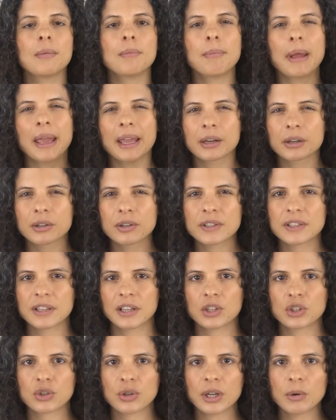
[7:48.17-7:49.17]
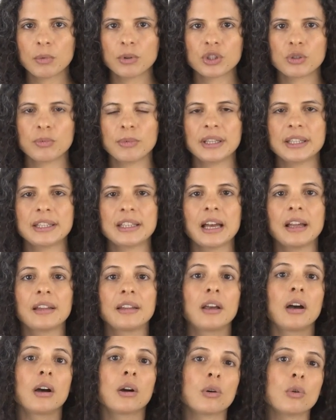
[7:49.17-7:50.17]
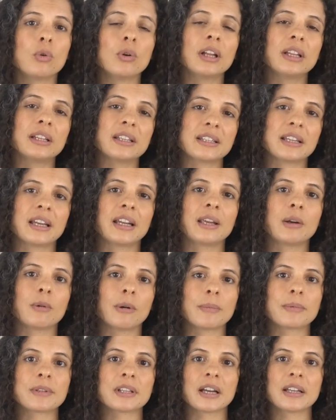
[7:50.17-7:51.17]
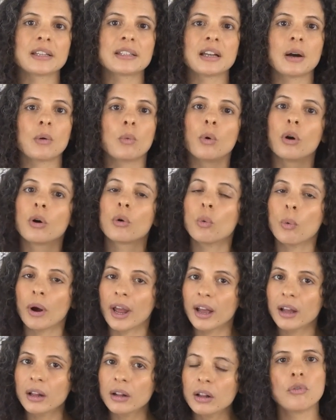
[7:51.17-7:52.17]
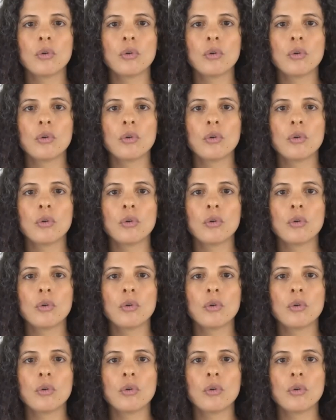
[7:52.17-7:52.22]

maker-centric, which means that they are good at designing websites that work well